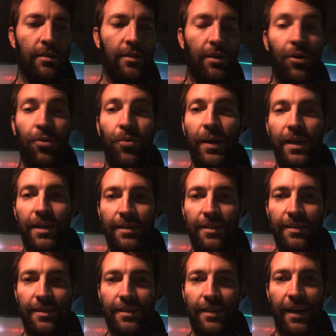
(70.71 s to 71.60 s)
Oh, wait,
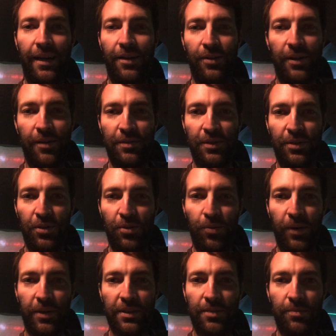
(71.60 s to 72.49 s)
I don't have to go to
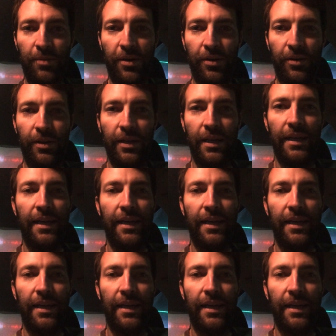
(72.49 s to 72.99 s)
work tomorrow.